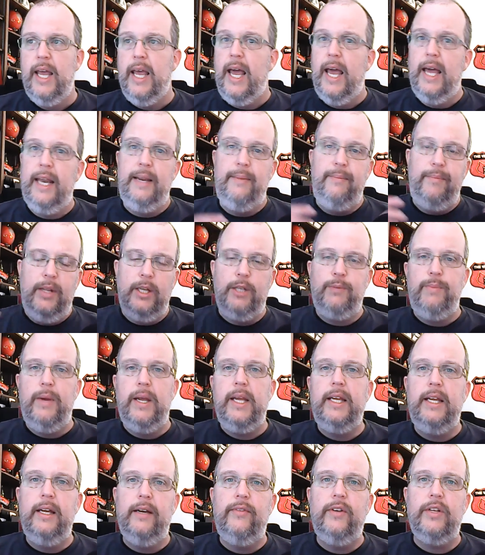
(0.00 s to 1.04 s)
And this may
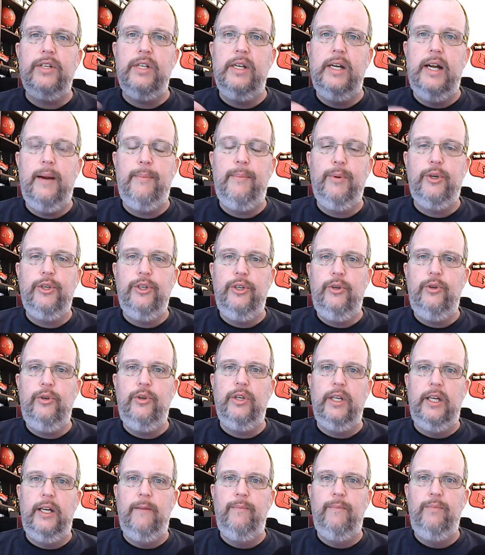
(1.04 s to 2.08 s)
give us an
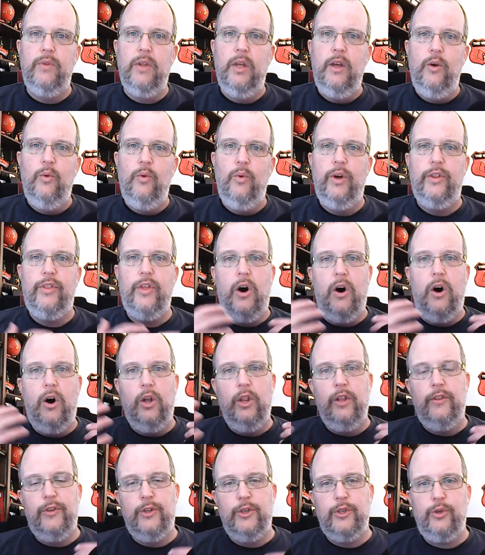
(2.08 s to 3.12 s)
opportunity with
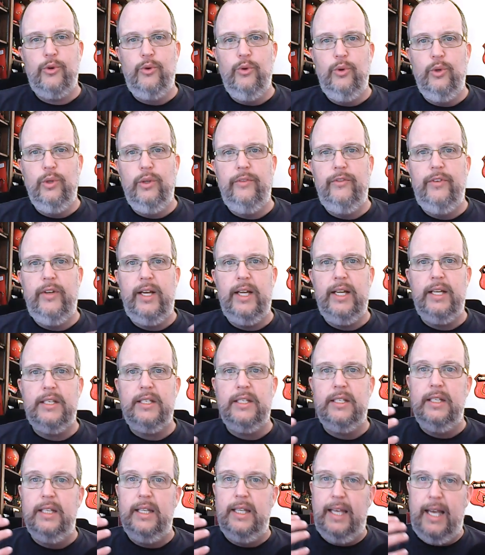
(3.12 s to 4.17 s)
all of the school
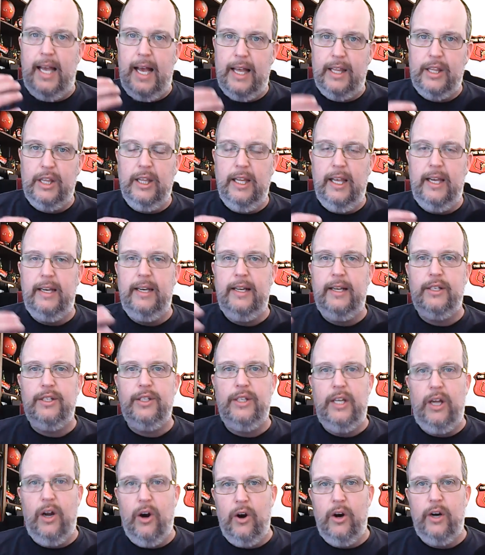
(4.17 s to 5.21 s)
events, the athletics,
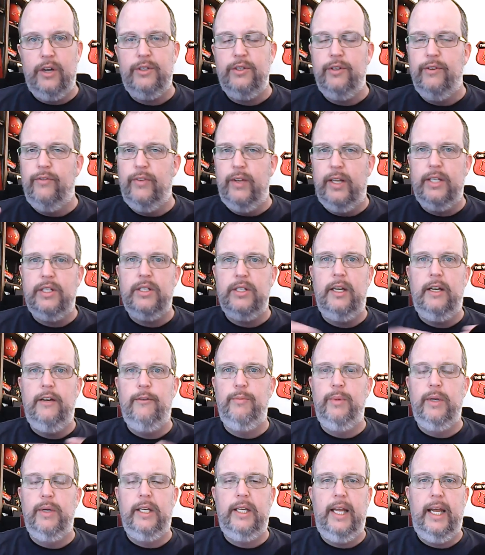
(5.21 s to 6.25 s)
the arts events that
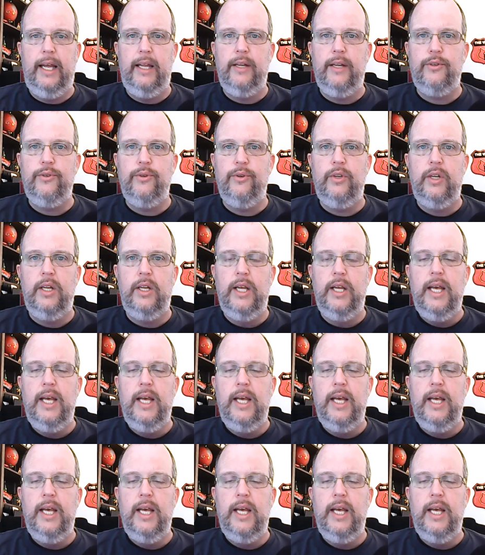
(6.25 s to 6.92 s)
have been canceled.